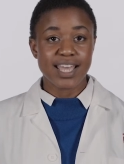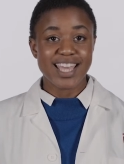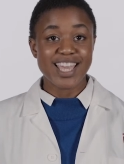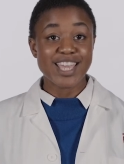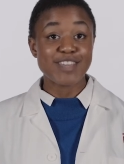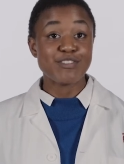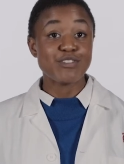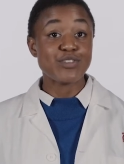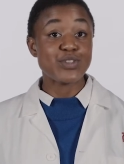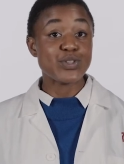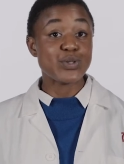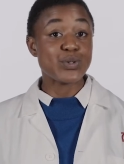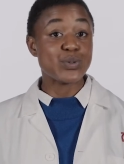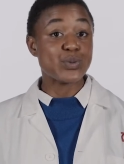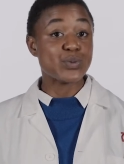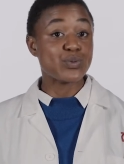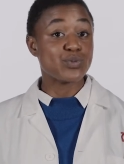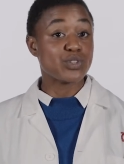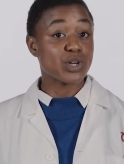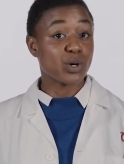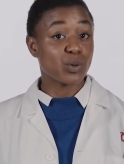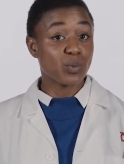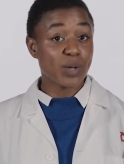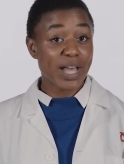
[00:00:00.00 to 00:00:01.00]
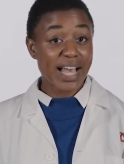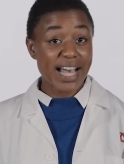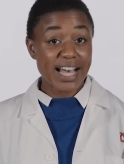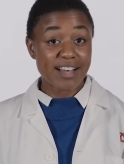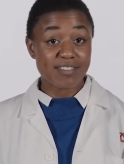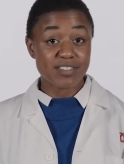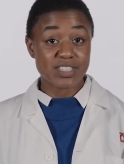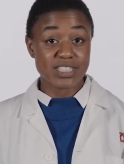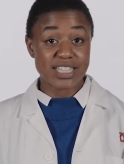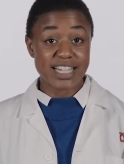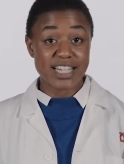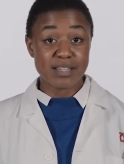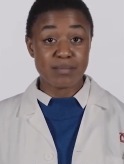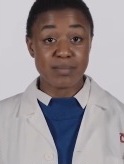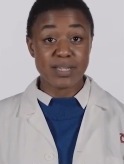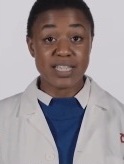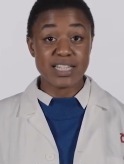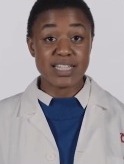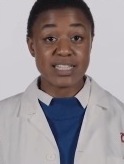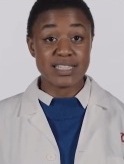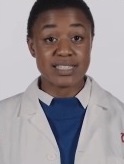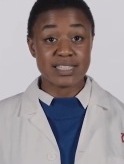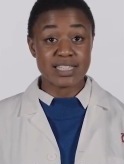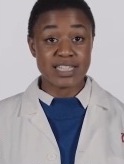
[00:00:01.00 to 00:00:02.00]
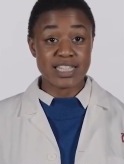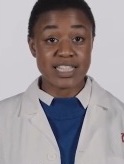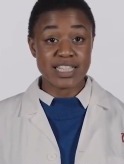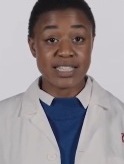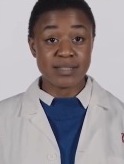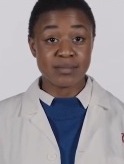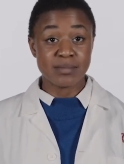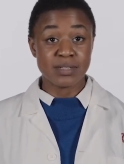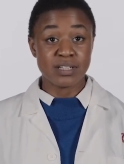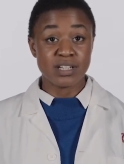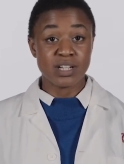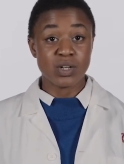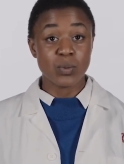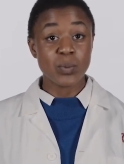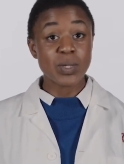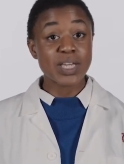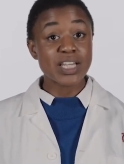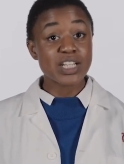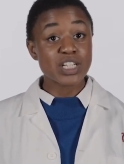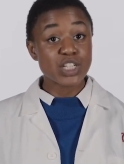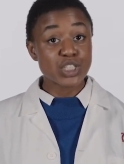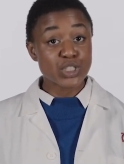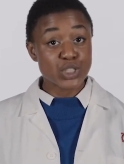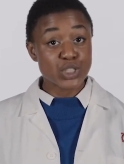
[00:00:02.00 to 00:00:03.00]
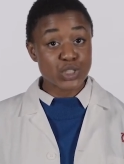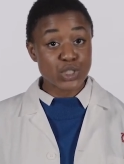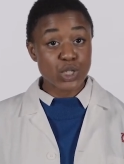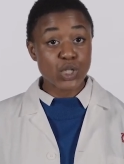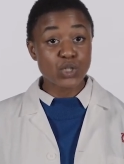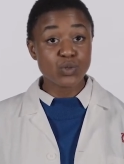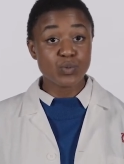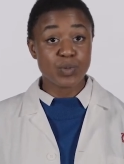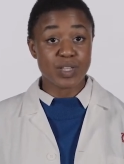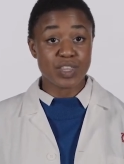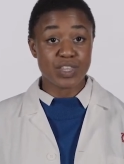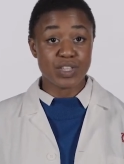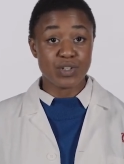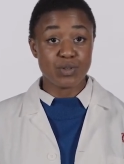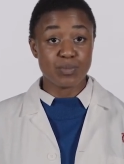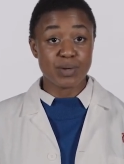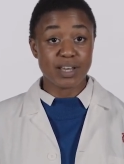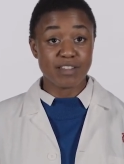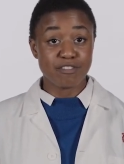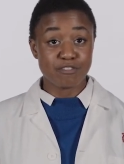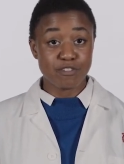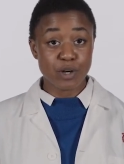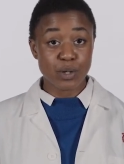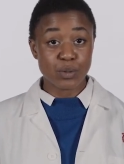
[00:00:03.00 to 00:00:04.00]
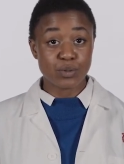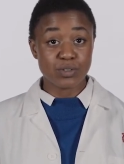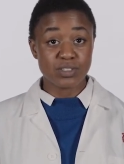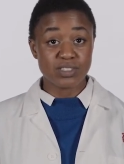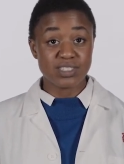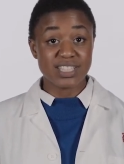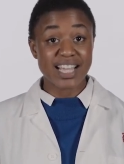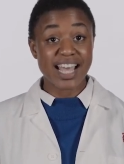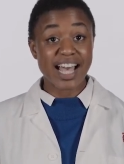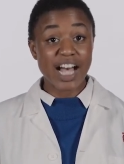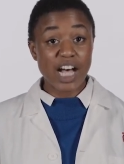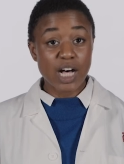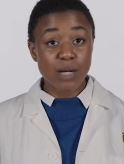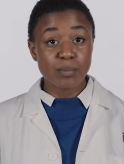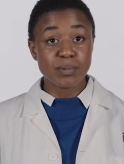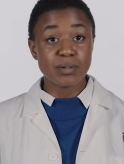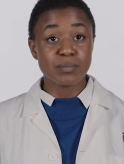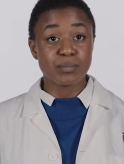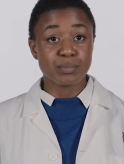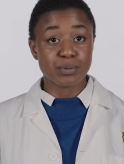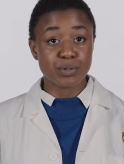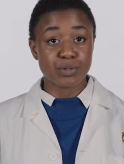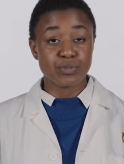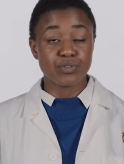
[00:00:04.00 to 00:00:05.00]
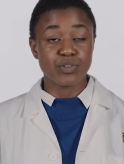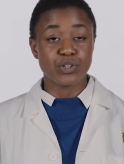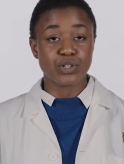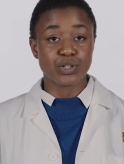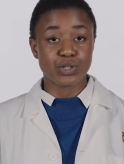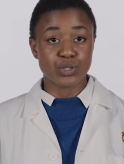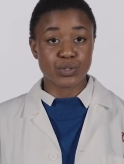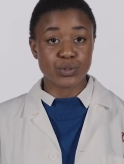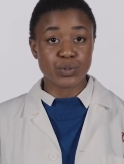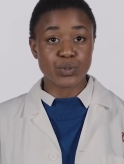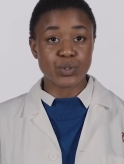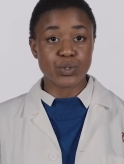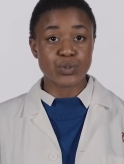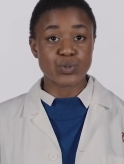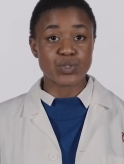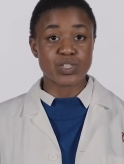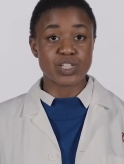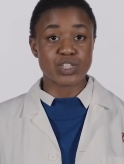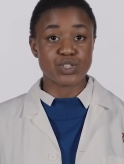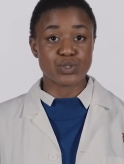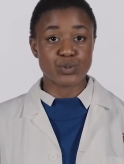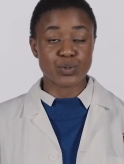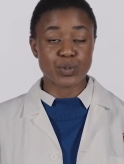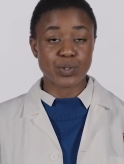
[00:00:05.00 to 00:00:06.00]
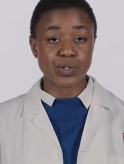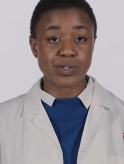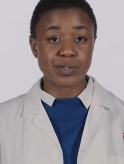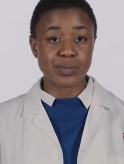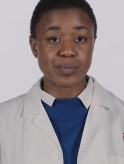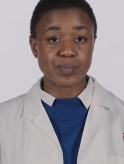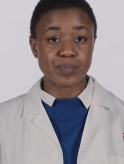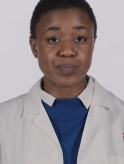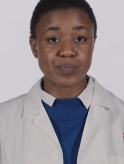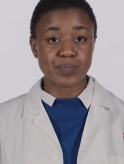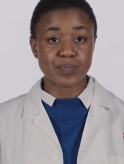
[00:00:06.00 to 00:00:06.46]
If you don't have a diabetes team, we can consult with you by phone to help improve your glucose control.